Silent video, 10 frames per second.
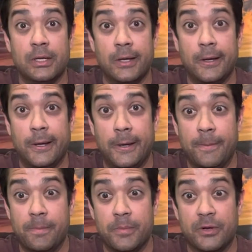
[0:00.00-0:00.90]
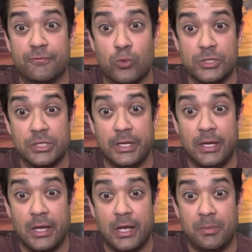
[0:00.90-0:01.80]
But
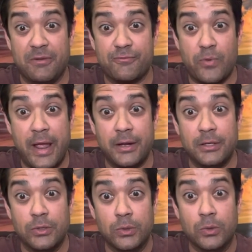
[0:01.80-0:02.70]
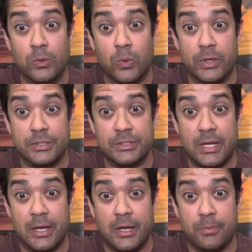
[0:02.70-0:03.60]
fortunately, my friend who was
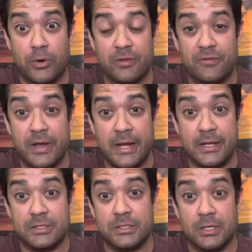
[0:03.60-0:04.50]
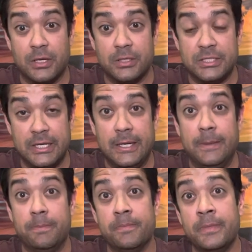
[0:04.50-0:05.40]
part of the finance
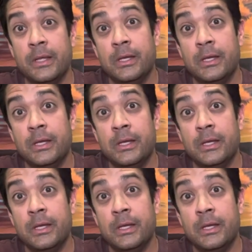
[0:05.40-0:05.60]
team